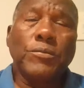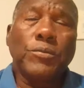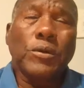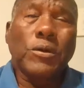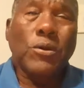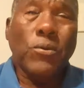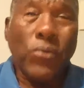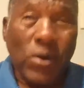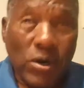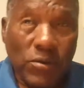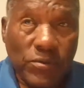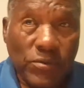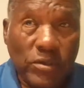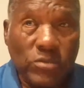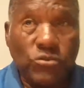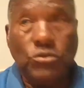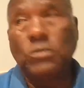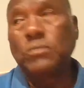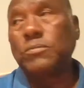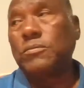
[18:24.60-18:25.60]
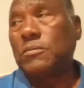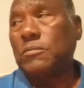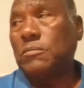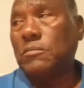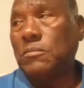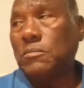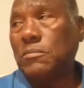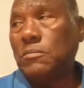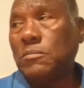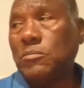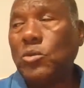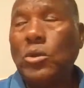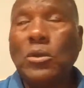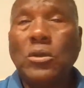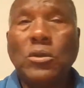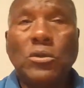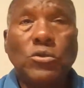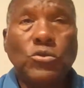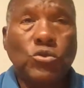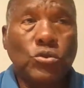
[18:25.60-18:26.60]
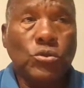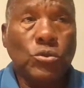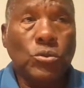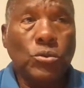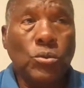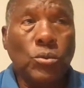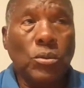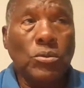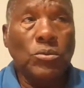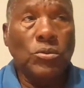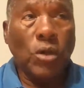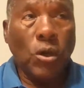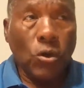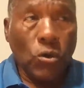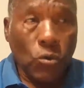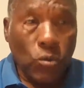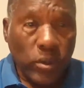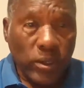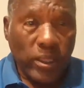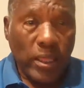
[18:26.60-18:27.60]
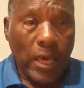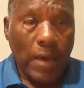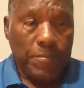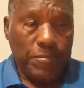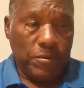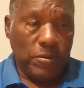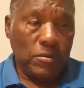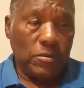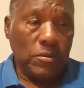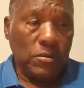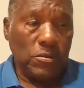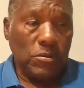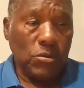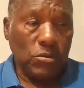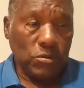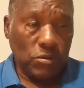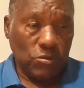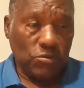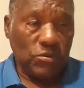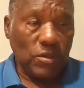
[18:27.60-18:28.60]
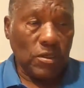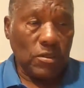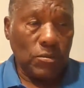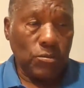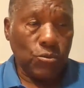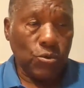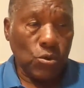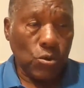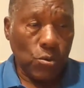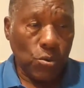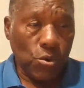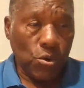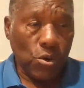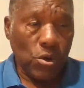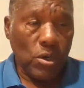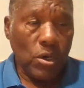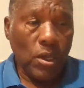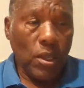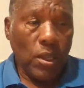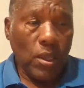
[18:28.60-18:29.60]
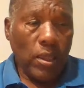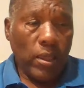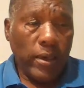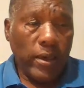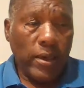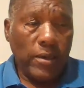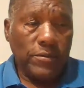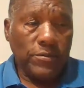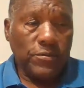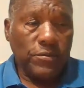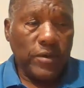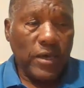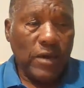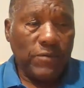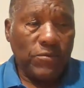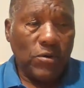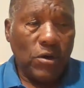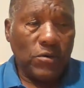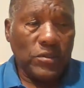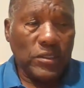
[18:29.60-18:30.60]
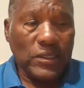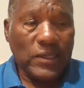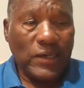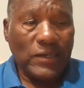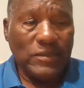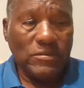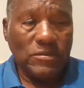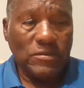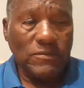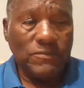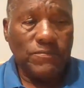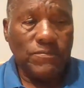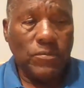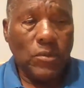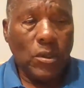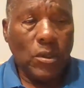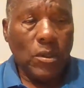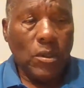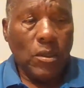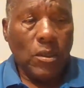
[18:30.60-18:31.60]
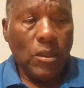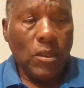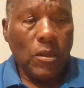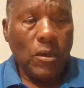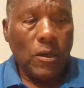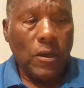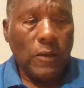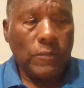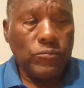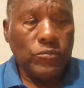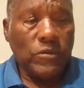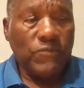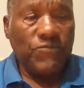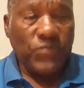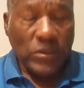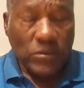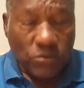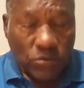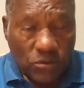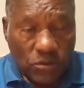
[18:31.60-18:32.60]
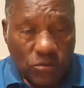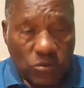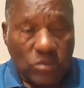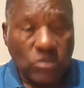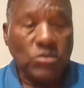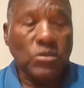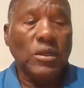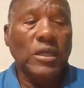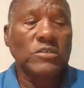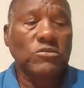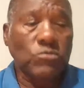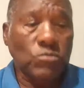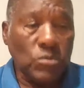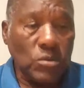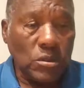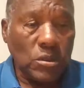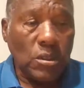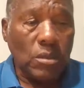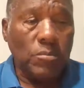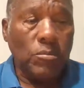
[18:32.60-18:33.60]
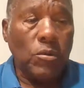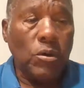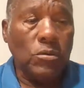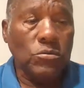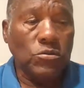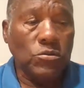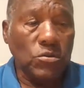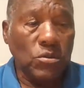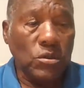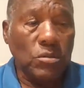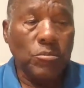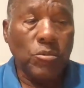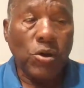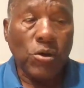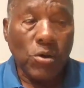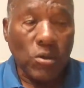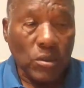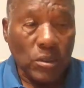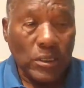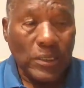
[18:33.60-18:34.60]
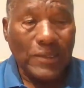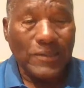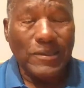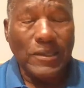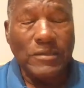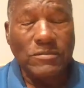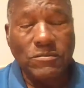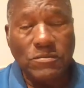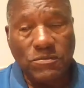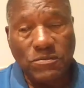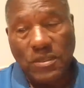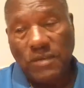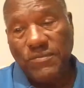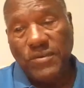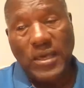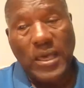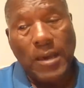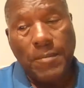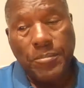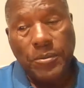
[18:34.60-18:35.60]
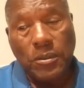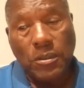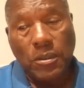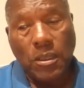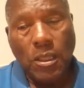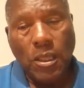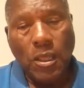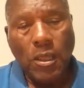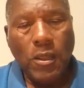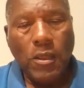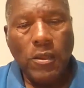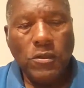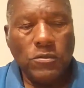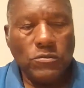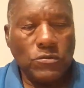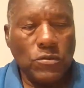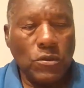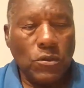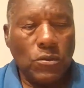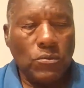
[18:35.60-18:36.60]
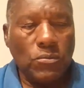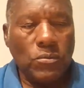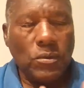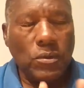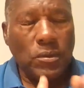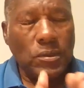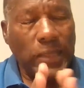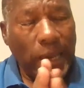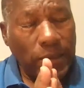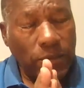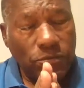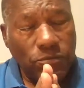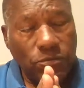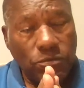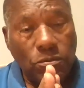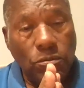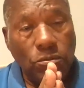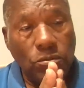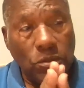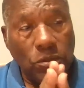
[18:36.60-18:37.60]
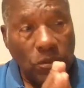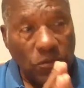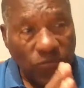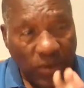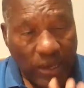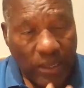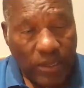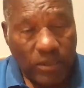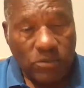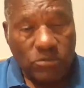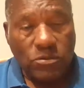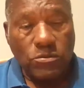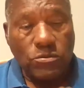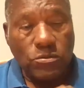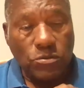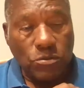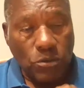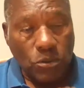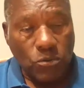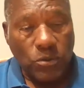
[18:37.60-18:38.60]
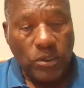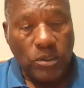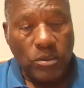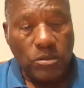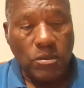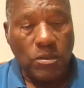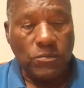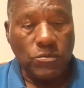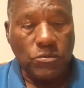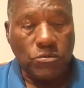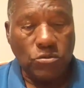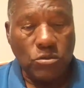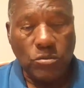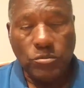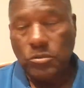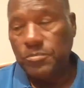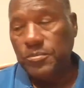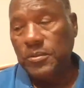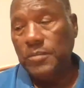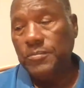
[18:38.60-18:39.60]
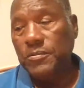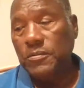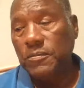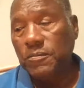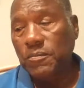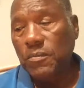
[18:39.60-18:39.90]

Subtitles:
required their children to know what happened during the Second World War and to have all the kinds of defenses intellectually, emotionally, morally against this ever happening. So that is to the advantage and to the credit of the German people.